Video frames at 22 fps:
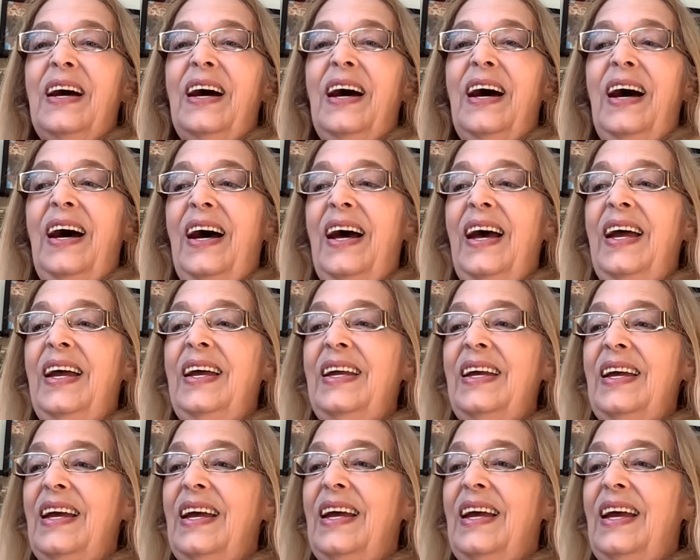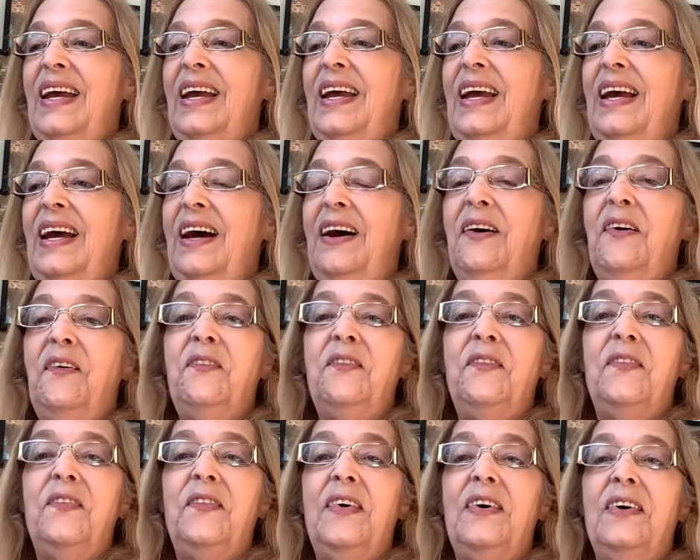I have
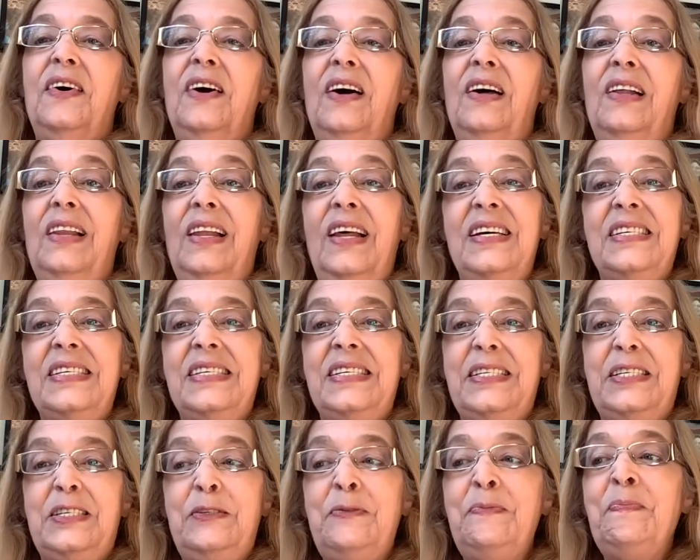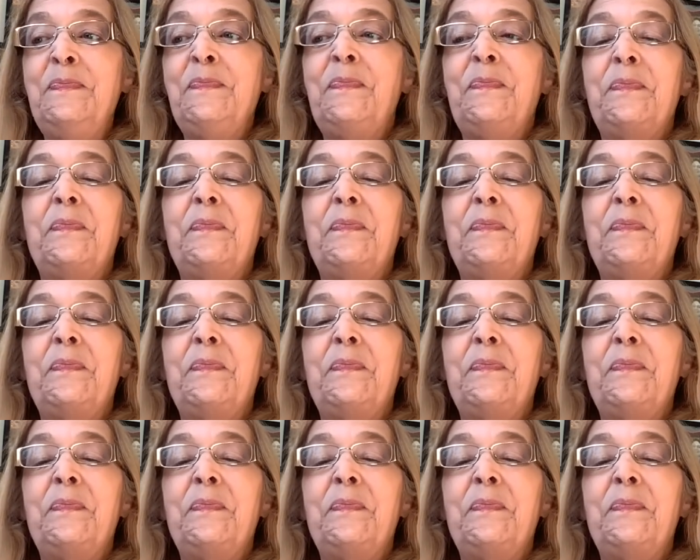a lesson,